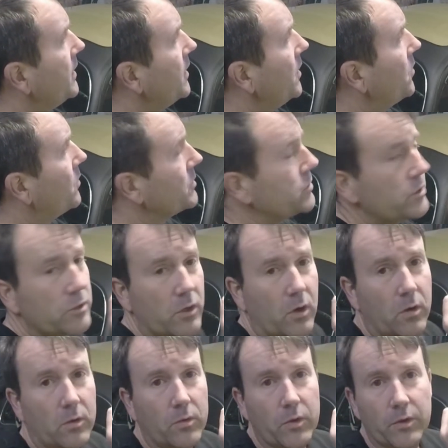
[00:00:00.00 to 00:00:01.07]
once you
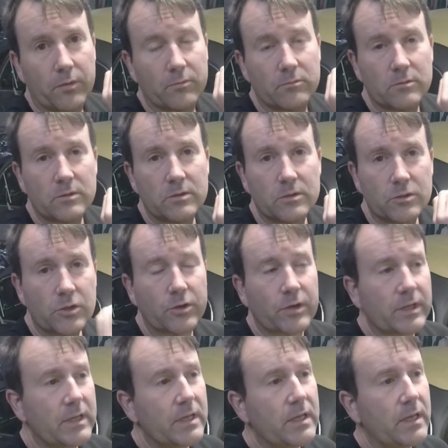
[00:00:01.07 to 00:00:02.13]
go and turn the
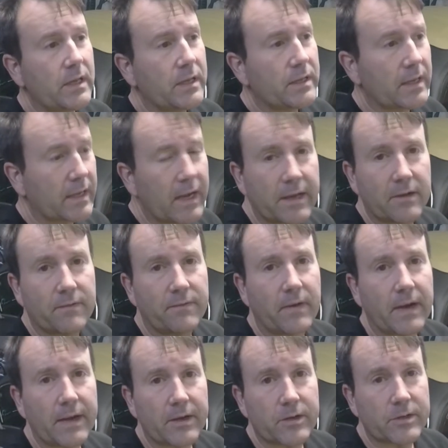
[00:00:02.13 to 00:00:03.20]
key and it kind of
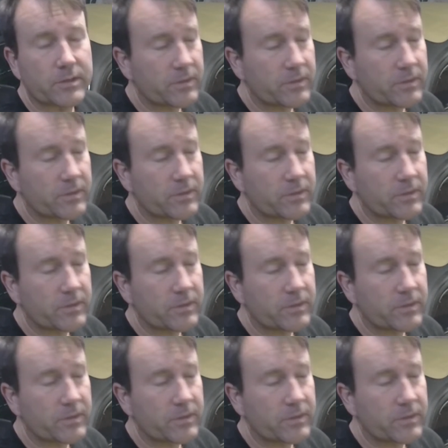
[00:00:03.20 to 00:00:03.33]
fires,